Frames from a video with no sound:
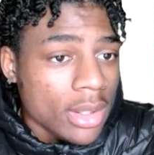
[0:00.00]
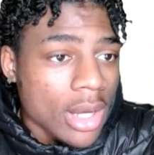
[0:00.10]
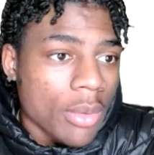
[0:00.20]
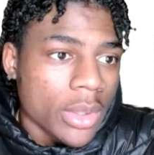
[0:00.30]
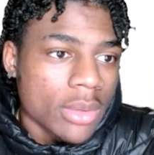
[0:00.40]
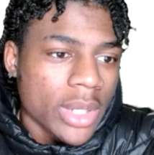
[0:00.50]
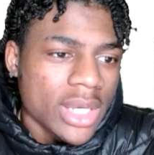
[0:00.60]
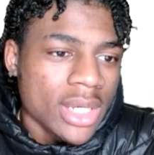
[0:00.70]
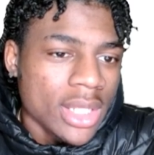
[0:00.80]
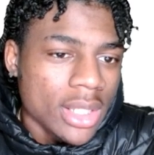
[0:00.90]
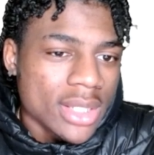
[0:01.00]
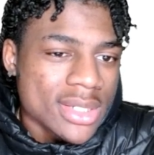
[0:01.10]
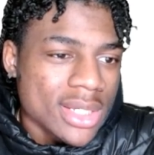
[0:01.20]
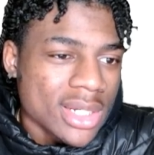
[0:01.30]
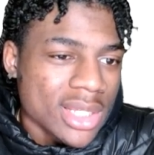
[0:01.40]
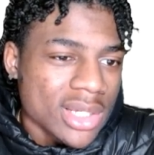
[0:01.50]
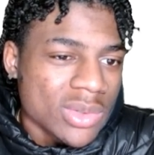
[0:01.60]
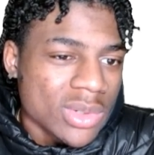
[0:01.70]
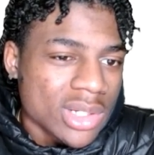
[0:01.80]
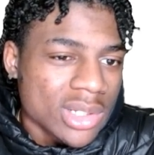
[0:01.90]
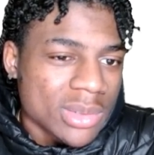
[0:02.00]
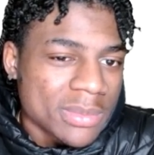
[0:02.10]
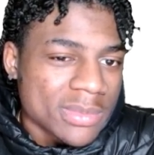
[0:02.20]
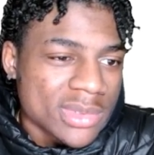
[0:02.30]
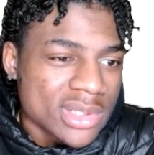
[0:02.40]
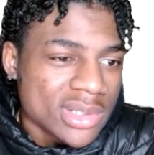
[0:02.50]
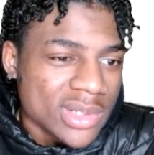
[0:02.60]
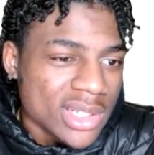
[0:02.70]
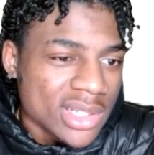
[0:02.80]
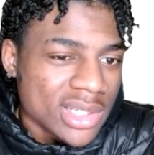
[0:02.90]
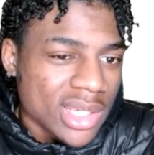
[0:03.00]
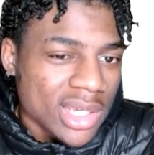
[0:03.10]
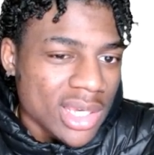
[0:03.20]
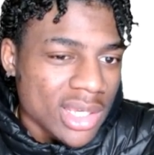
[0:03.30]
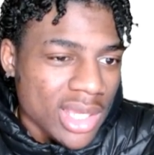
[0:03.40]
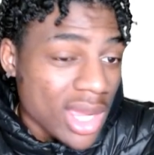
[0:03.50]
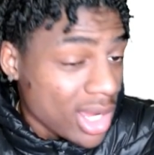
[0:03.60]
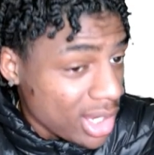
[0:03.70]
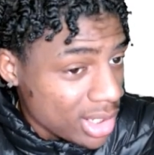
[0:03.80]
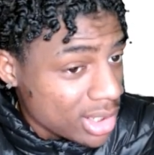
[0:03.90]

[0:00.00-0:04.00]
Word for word: oh wait wait didn't he isn't he the nigga who um who did the yeah yeah